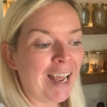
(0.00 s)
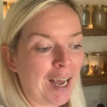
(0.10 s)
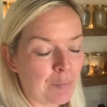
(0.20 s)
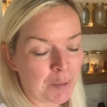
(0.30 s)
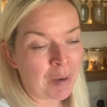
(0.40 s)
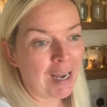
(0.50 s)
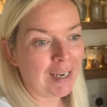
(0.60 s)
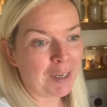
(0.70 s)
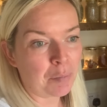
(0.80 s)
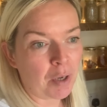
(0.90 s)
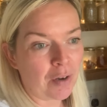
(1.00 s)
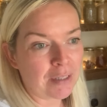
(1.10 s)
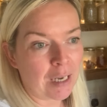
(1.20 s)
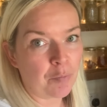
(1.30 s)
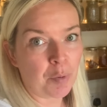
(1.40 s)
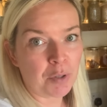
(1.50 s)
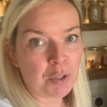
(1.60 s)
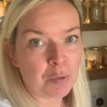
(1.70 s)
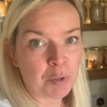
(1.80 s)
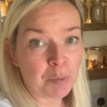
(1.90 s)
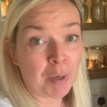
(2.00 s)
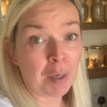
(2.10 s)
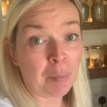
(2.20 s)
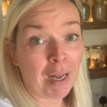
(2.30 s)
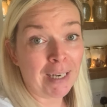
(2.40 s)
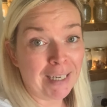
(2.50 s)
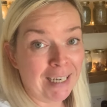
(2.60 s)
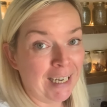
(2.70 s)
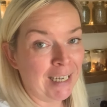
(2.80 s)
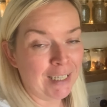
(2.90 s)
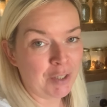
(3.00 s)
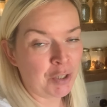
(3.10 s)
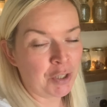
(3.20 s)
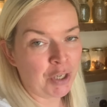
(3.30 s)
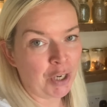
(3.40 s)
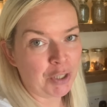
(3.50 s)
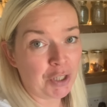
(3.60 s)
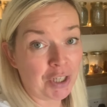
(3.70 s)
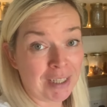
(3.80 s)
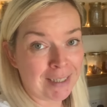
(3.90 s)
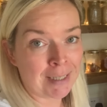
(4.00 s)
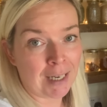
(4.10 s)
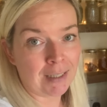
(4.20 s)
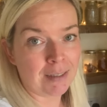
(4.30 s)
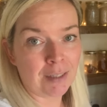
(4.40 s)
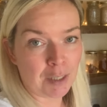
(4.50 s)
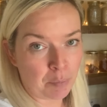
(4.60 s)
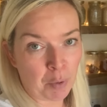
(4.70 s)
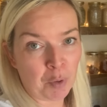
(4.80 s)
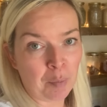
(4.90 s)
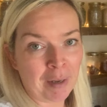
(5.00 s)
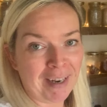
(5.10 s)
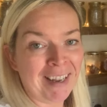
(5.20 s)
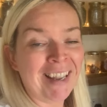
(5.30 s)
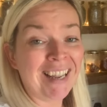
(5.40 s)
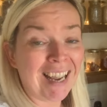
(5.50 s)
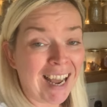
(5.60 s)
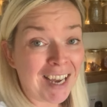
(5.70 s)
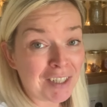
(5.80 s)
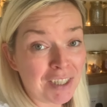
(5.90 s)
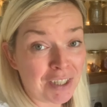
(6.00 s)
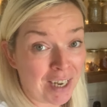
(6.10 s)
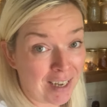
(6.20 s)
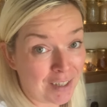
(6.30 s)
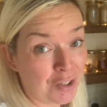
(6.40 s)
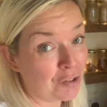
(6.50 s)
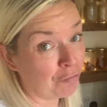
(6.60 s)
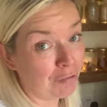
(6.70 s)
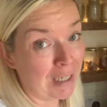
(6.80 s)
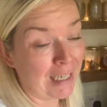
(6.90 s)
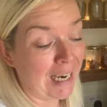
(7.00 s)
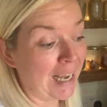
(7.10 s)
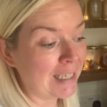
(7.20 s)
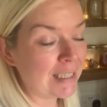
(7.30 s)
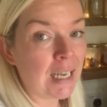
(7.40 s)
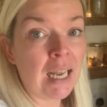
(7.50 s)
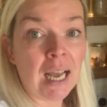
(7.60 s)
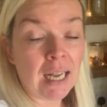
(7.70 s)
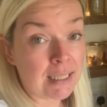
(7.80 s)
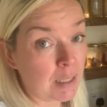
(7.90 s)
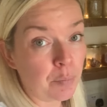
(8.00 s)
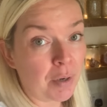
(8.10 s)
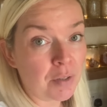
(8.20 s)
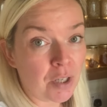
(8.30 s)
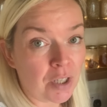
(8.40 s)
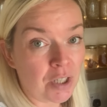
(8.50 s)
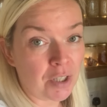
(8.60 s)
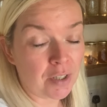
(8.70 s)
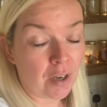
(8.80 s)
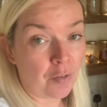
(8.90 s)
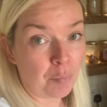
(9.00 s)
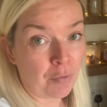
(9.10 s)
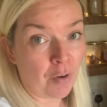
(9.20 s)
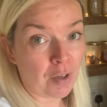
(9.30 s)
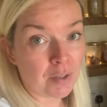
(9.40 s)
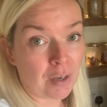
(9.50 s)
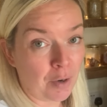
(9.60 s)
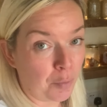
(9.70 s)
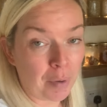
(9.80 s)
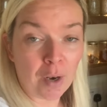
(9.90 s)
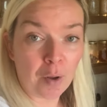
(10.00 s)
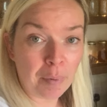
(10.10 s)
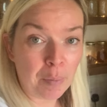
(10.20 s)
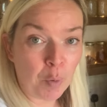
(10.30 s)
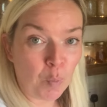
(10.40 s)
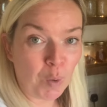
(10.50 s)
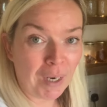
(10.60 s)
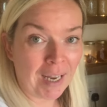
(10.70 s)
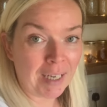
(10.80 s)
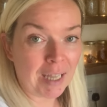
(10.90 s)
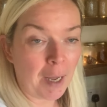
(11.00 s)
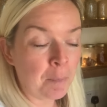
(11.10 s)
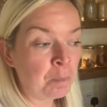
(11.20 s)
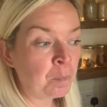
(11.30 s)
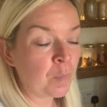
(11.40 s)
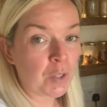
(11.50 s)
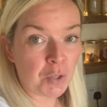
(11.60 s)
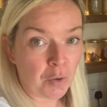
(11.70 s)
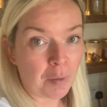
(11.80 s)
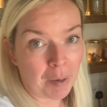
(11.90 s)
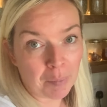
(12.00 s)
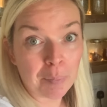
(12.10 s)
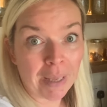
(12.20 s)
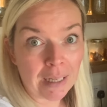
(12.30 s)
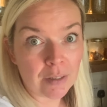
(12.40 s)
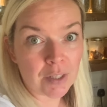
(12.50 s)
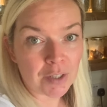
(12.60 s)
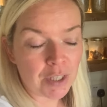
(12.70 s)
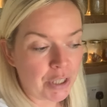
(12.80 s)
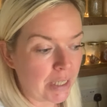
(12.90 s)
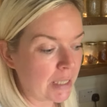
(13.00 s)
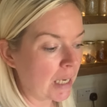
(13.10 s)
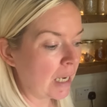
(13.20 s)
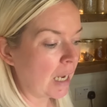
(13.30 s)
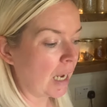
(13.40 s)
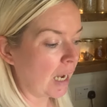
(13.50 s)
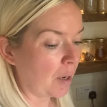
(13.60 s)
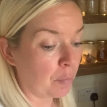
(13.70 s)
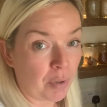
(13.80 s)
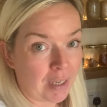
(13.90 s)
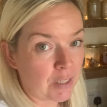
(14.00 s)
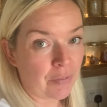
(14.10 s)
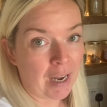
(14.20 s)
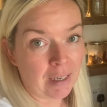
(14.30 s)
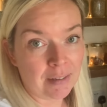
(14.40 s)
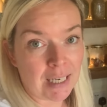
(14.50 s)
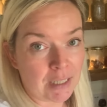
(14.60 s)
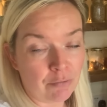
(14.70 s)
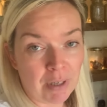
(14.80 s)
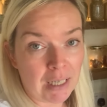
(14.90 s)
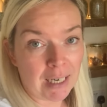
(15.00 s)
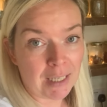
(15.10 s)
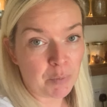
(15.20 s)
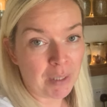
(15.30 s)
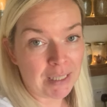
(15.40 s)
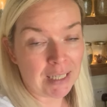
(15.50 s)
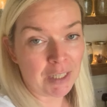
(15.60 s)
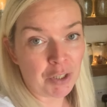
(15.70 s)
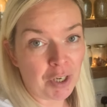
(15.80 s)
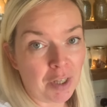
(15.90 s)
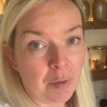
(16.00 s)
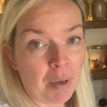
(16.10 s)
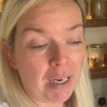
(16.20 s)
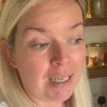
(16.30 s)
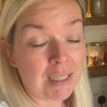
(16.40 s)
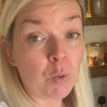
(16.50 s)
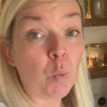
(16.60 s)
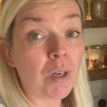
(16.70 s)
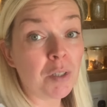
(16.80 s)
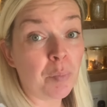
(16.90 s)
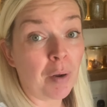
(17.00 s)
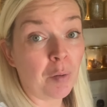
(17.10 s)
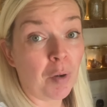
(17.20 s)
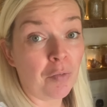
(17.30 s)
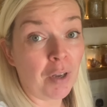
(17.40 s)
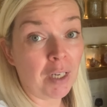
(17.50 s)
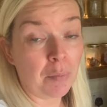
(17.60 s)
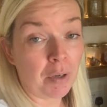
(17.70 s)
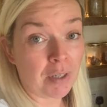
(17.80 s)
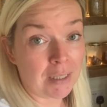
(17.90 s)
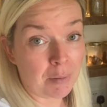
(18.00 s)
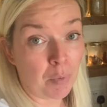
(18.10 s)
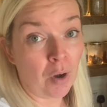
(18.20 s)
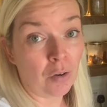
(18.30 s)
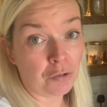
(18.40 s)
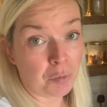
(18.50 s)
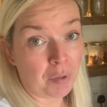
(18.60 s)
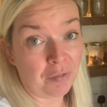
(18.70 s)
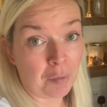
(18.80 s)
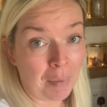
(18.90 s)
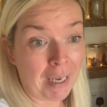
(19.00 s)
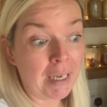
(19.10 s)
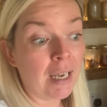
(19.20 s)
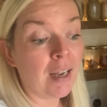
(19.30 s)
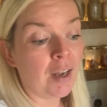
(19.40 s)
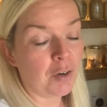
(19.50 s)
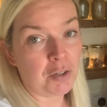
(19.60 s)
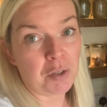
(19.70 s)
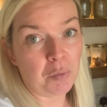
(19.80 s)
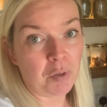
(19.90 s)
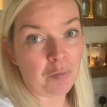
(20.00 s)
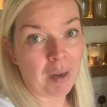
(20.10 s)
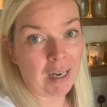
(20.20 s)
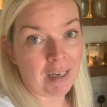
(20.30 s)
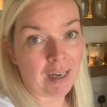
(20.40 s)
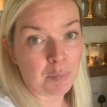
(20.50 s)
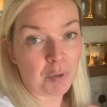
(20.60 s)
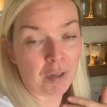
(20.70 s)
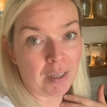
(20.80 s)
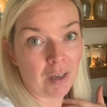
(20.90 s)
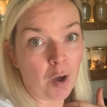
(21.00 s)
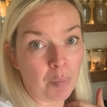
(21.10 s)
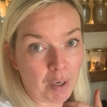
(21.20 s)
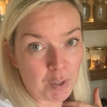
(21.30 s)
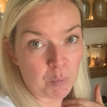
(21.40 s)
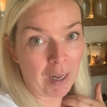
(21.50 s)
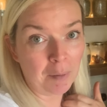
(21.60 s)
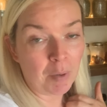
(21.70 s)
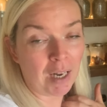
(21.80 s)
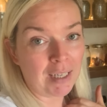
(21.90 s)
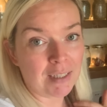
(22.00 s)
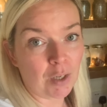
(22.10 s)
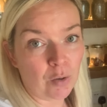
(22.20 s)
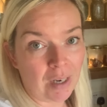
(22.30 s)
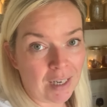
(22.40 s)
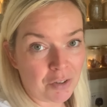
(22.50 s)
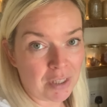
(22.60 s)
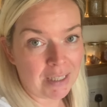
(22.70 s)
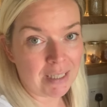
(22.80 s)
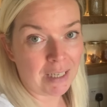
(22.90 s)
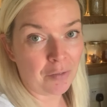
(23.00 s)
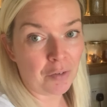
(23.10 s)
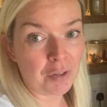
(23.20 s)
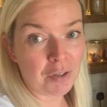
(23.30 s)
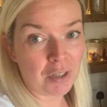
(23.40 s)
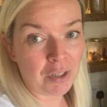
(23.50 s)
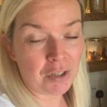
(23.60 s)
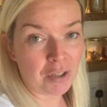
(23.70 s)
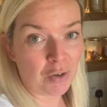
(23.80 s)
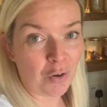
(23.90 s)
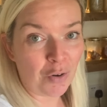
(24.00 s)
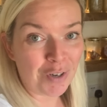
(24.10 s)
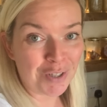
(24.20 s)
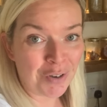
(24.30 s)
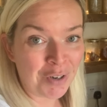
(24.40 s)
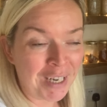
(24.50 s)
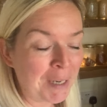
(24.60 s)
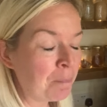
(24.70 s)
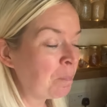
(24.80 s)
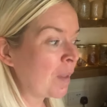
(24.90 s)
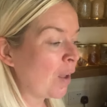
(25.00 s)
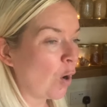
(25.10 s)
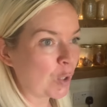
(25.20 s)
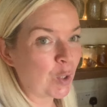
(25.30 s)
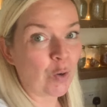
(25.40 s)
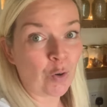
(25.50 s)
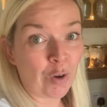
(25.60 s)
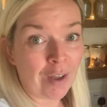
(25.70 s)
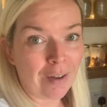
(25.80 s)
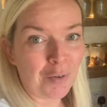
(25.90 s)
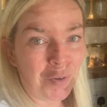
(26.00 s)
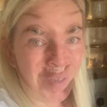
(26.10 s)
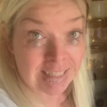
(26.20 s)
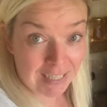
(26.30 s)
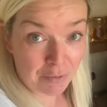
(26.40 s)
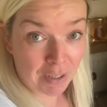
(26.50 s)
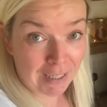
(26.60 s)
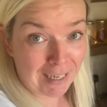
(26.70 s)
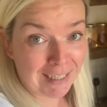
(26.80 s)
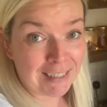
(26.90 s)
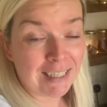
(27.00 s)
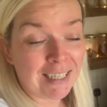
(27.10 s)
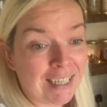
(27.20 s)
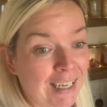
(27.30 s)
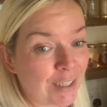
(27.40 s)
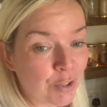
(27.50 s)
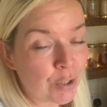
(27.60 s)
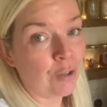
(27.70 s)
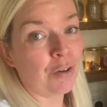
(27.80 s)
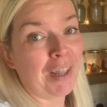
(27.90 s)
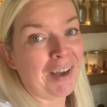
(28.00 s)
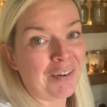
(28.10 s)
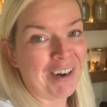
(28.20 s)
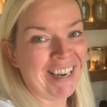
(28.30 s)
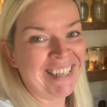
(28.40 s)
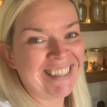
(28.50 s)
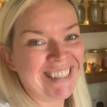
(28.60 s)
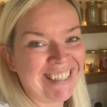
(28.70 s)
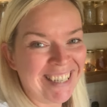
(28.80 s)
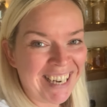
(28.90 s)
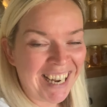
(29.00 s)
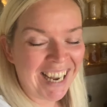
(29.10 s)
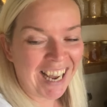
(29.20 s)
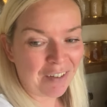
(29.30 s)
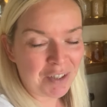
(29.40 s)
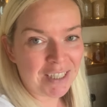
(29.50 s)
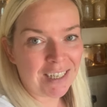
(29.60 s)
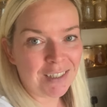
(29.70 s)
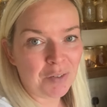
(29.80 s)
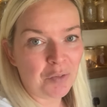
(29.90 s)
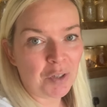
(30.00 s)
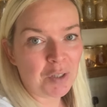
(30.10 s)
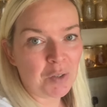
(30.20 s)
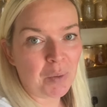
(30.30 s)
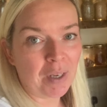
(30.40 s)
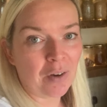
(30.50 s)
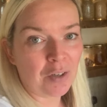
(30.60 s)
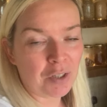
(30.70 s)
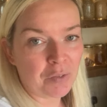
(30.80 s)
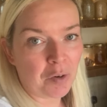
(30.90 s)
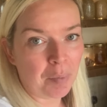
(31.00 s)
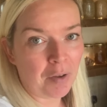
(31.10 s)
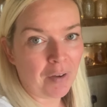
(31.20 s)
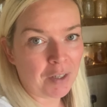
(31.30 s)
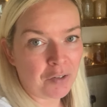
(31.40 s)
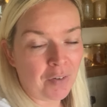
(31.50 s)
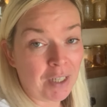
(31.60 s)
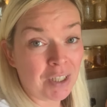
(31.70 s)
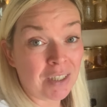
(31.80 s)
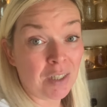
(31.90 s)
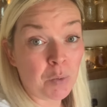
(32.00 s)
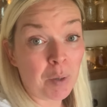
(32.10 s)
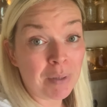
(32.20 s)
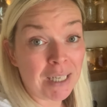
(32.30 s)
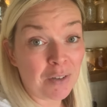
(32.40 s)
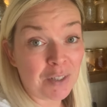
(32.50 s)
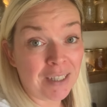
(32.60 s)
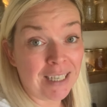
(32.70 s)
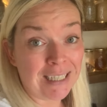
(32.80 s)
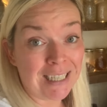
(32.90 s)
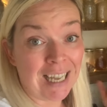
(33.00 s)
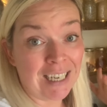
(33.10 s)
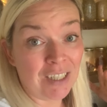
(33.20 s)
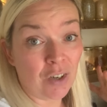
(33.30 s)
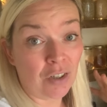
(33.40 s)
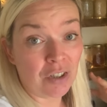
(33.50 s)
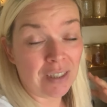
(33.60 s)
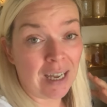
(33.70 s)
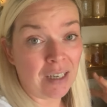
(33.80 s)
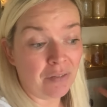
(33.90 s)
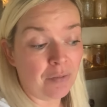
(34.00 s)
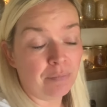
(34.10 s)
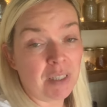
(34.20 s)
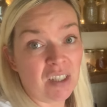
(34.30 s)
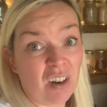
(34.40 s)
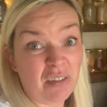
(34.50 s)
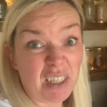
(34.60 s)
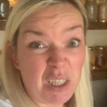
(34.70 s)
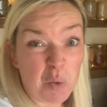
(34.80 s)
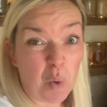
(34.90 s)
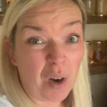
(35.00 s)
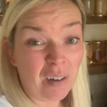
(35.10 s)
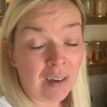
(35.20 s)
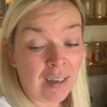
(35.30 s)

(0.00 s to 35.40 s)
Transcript: I'm smiling because I've put too much pearl barley in it and it's just turned, you can stand your spoon up in it. It actually tastes really nice. And I didn't brown the sausages off before, so I know a lot of people won't like that. So there might be pale sausages um, but that's fine, tastes really nice, we still enjoy them. And I didn't want to brown them off early because it's more trouble for me, and also it would have meant I'd had to put the hob on as well, and it's a low electricity day for us, so it's just slow cookers only, or slow cooker. Or it tastes really nice, it doesn't look that great. I've just added some frozen sweet corn just for a bit of extra veg, because there's sweet potatoes and things in there, and it's all just kind of dissolved into one.